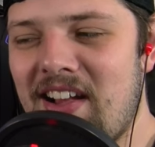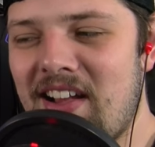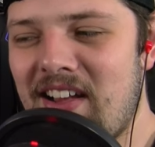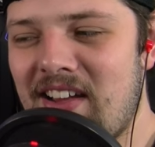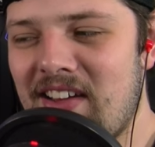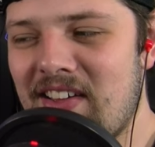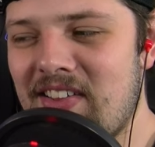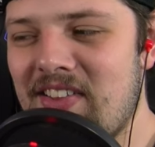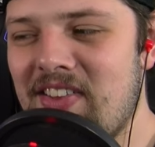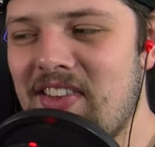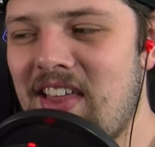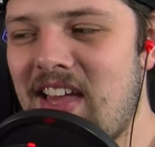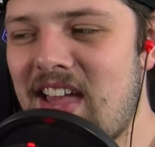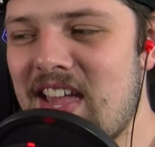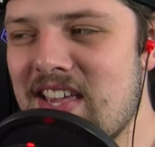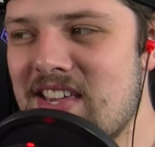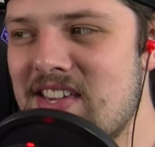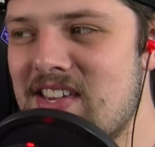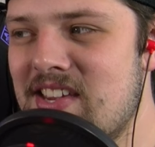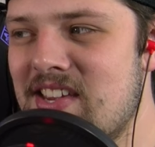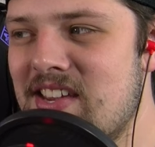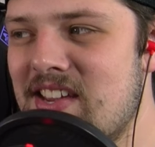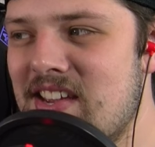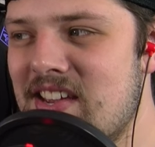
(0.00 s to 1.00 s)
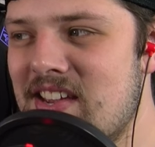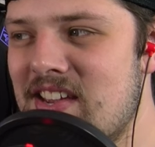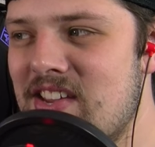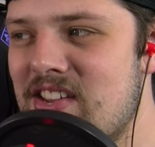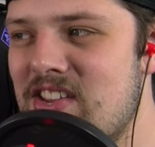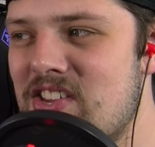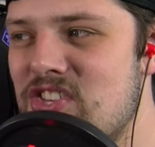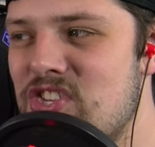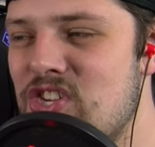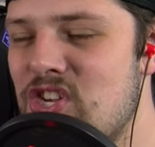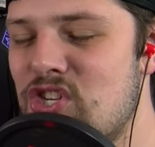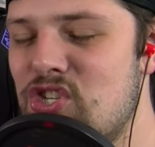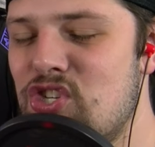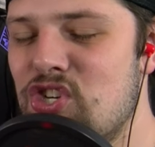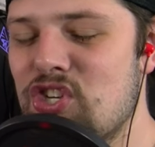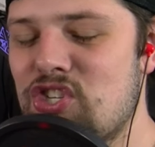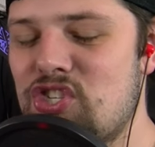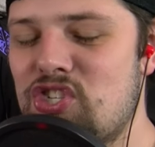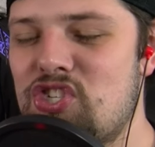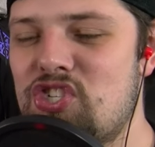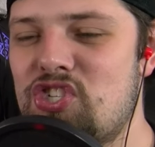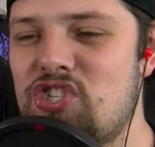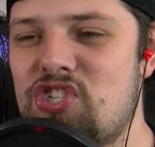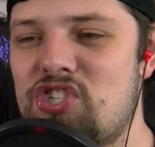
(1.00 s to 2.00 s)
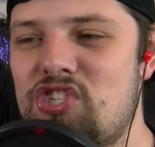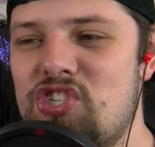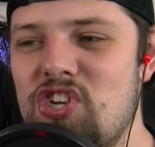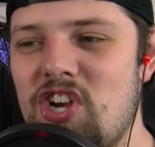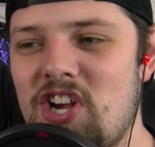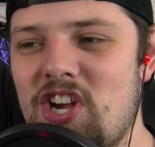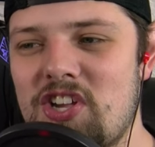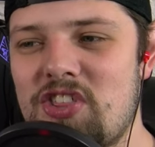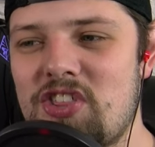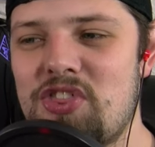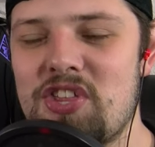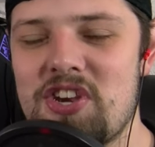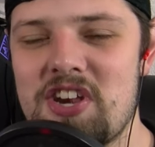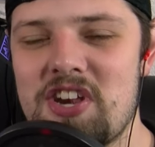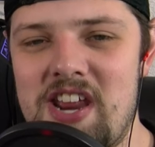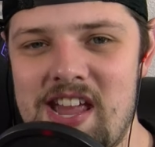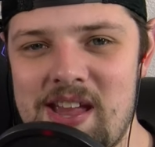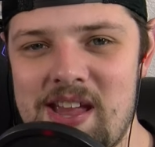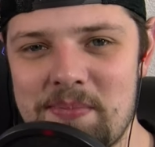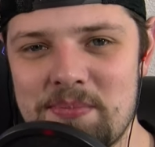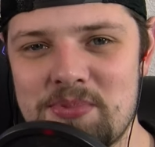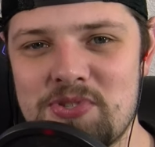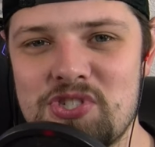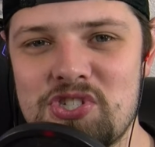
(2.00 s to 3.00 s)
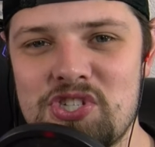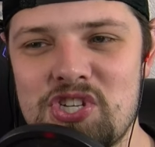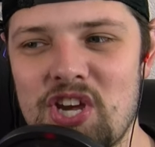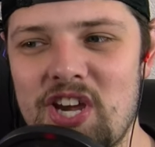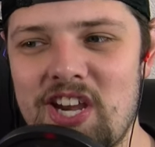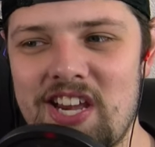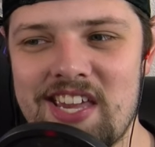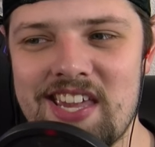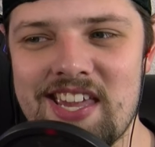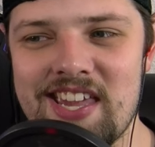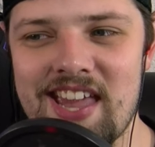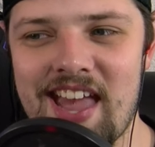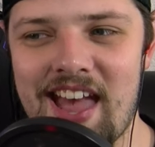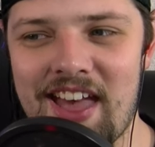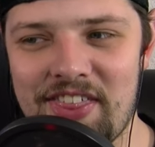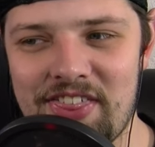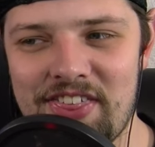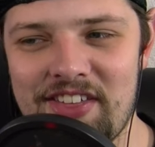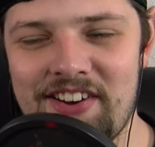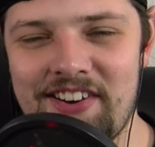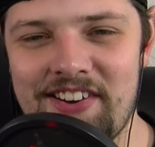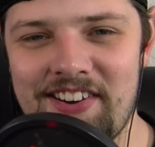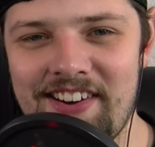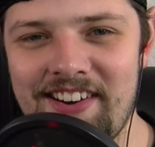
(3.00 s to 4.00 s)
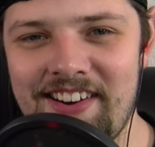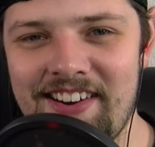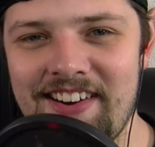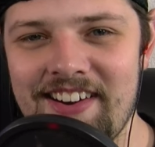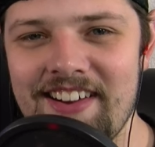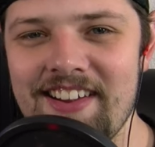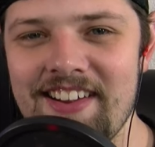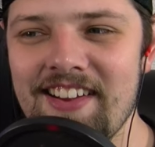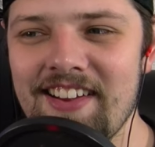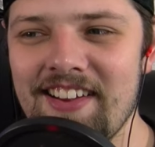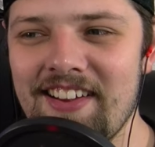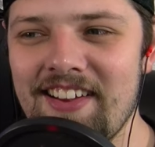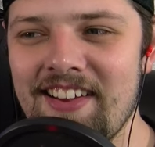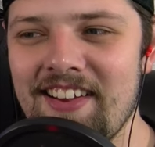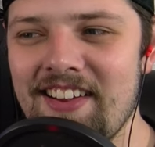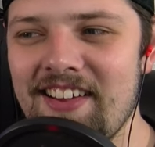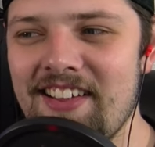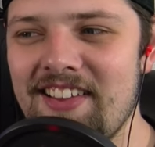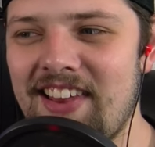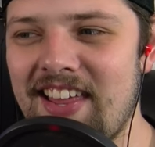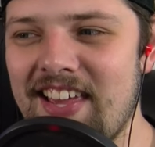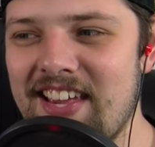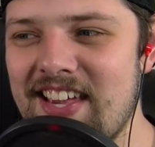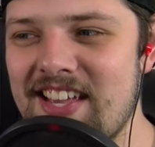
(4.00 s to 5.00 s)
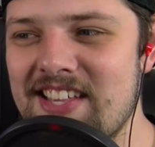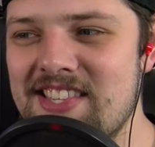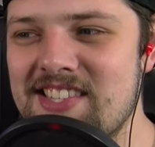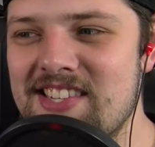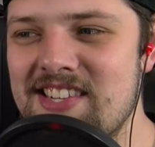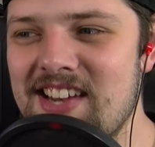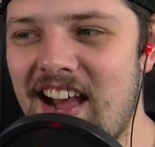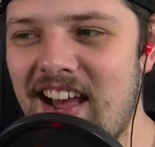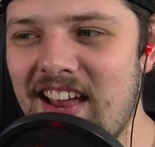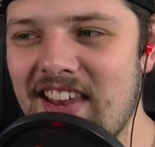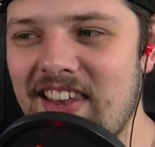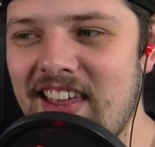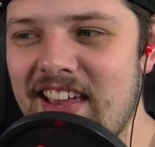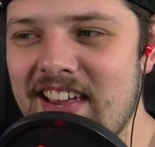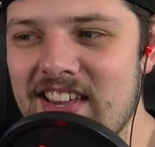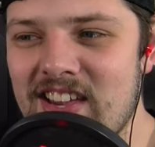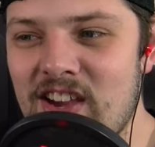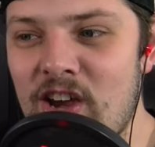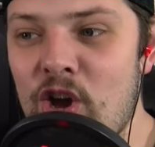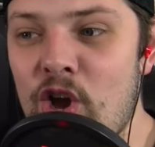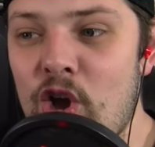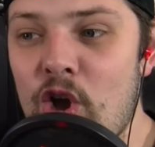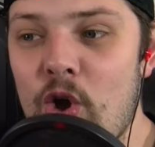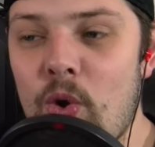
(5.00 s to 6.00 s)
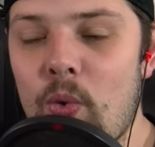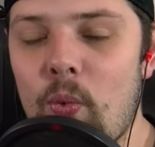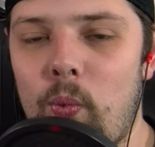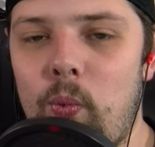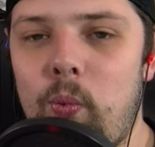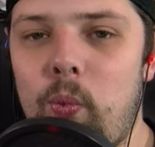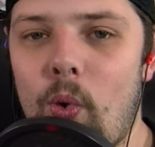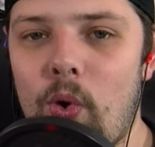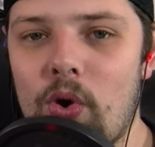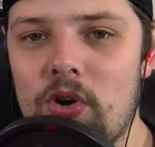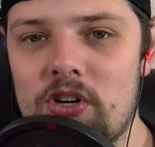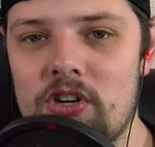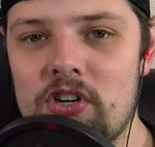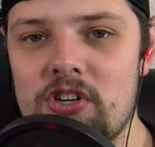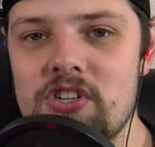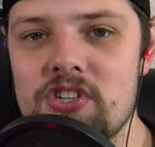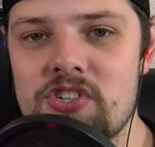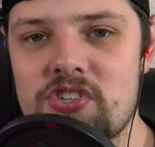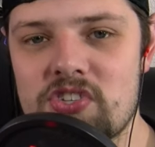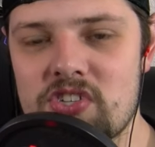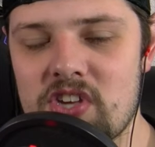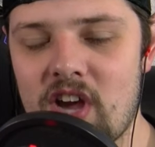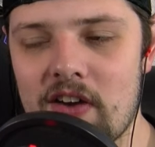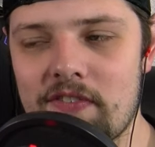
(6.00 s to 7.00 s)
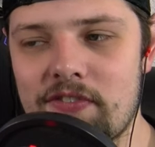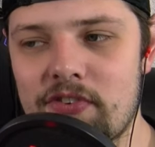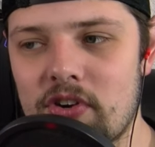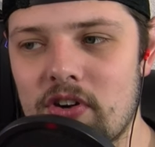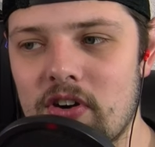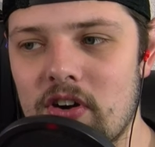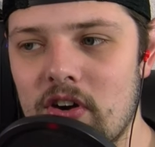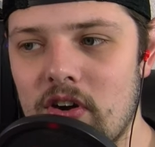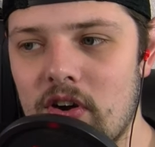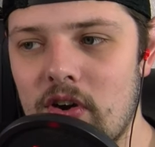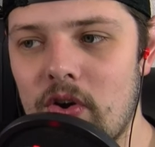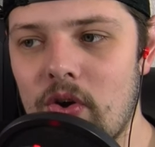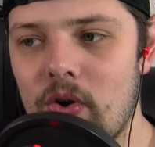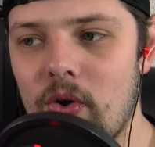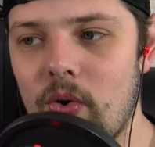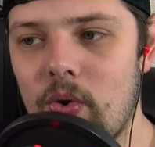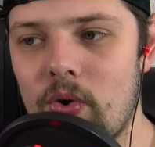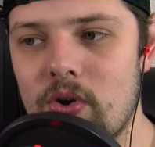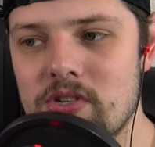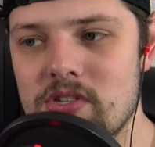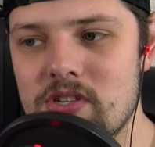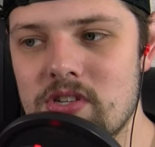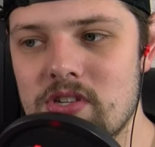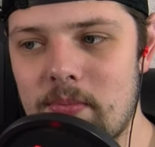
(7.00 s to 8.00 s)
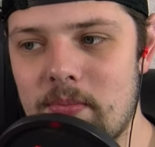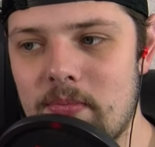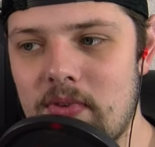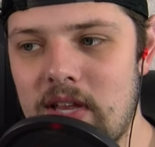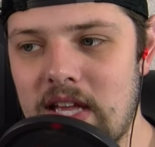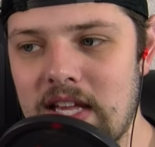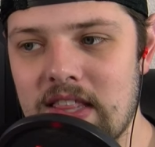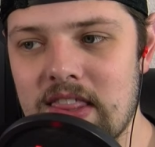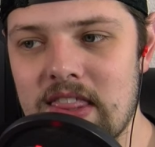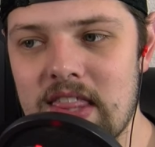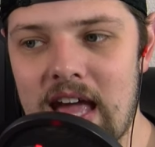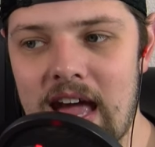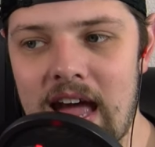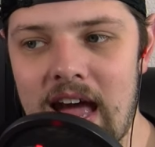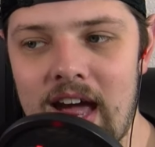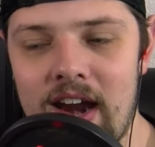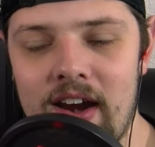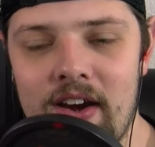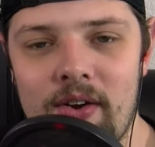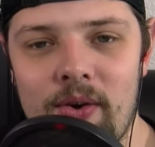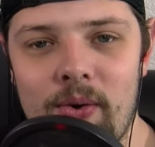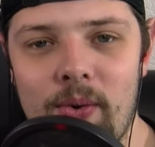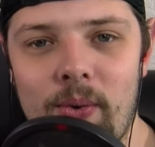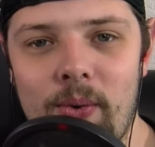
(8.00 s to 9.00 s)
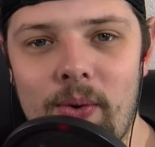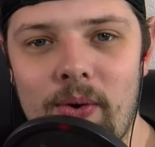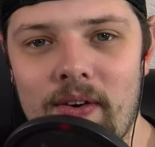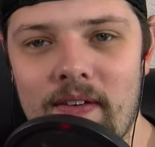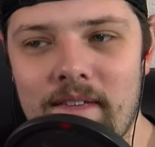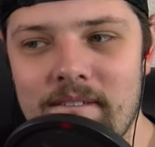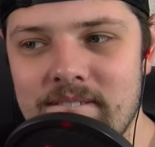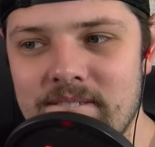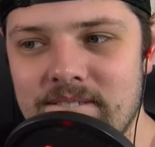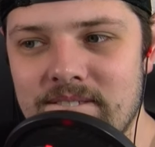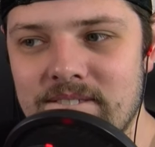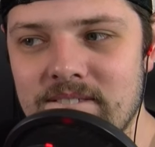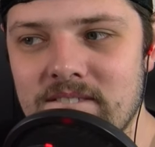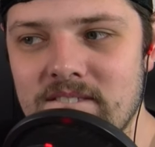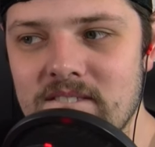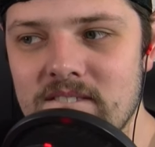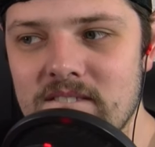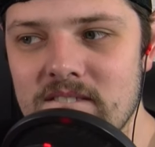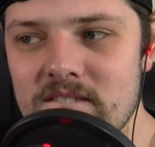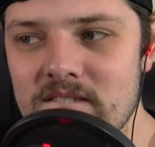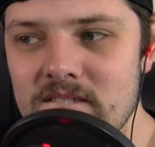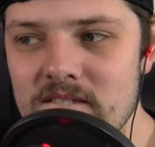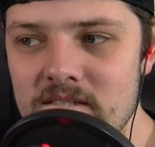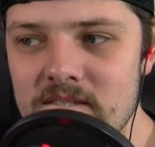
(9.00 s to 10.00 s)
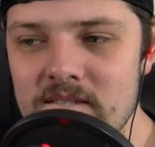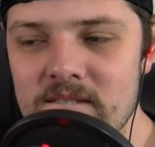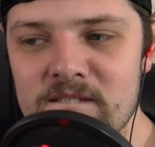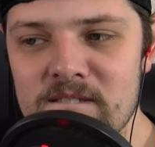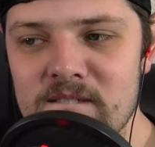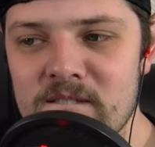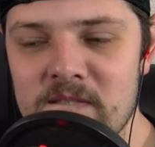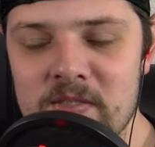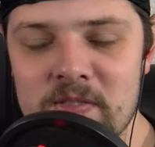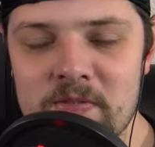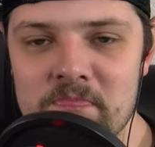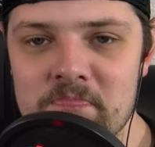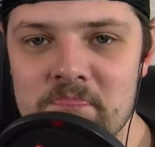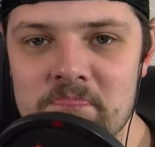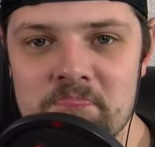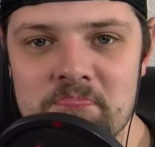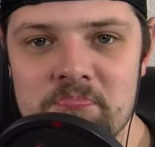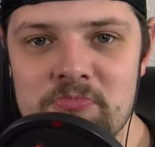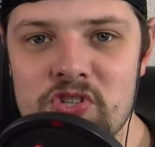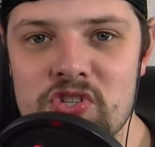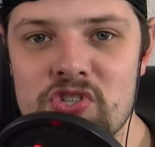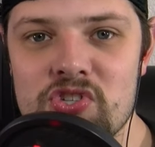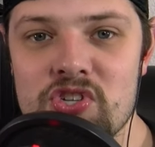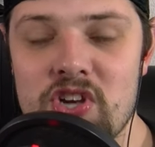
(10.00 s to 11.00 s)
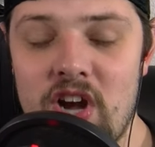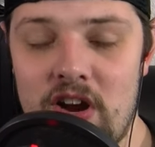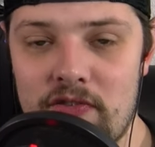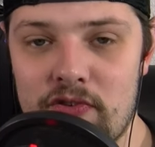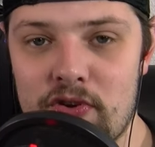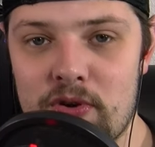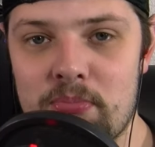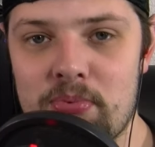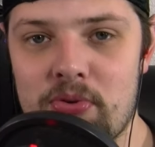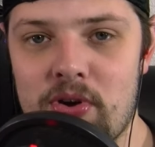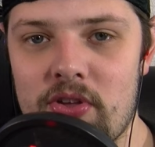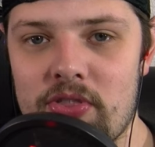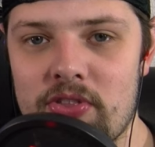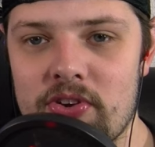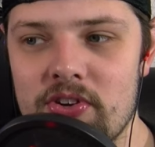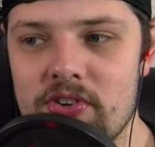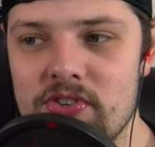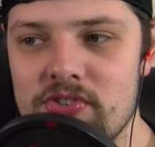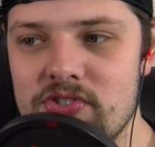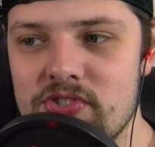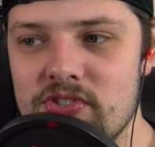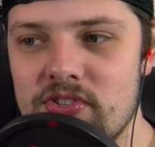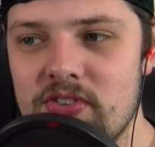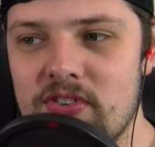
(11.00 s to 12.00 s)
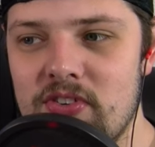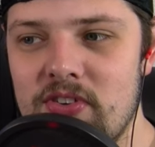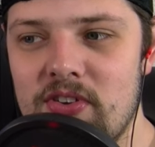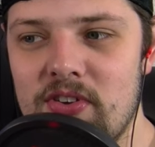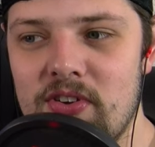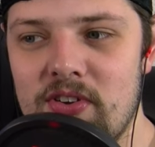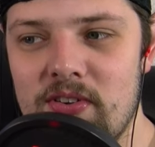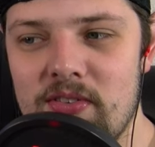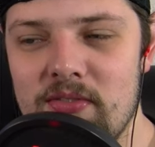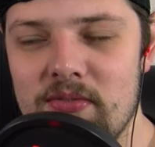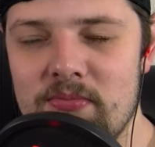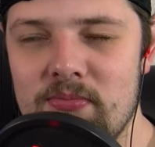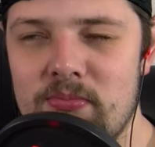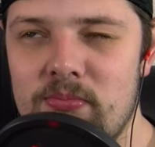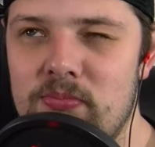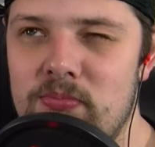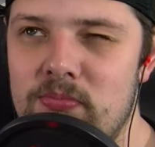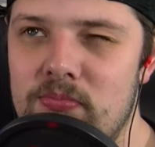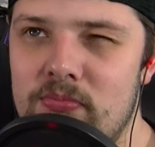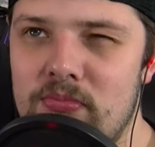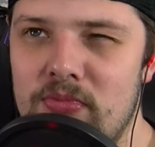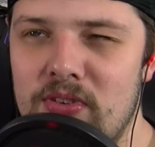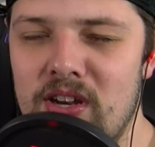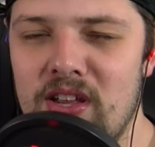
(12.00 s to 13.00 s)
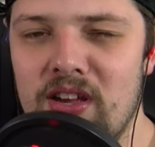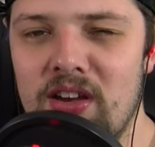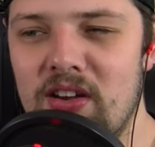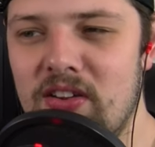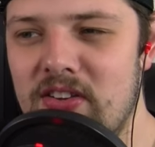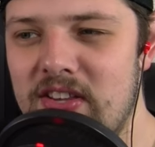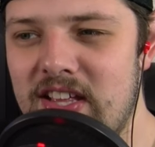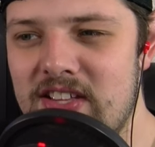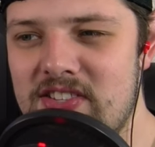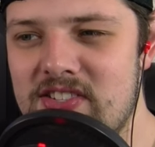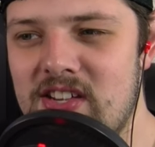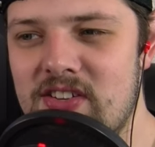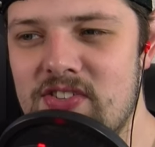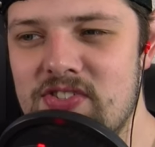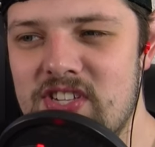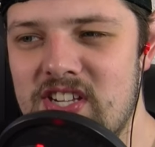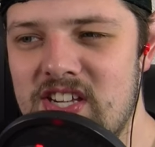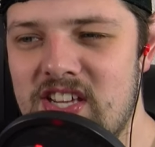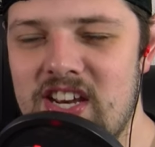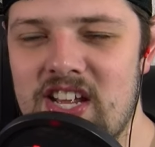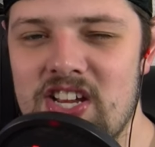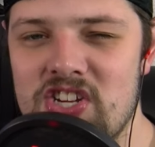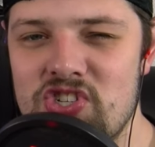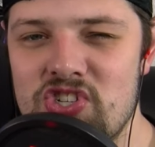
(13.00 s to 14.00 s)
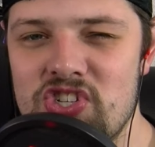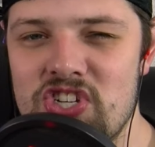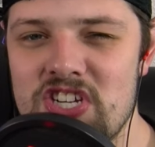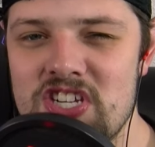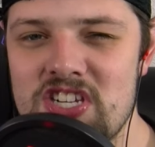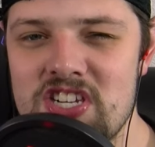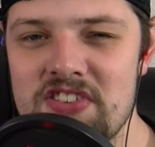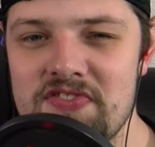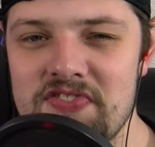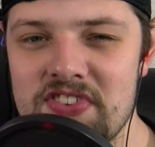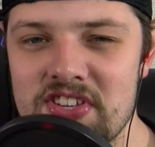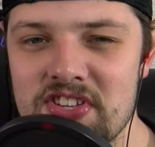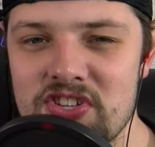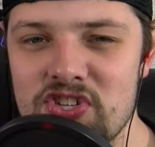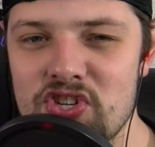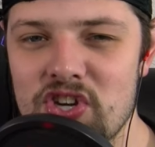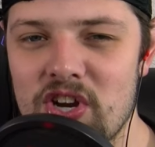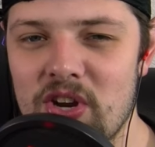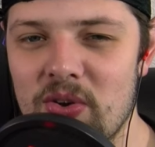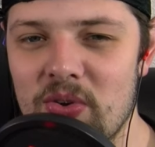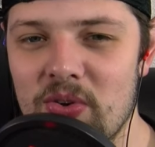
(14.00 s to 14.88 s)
like, you just stuck the names together. Like, it's not like Warner Discover or something like that, or Discover Brothers. No, that sounds like an HGTV show.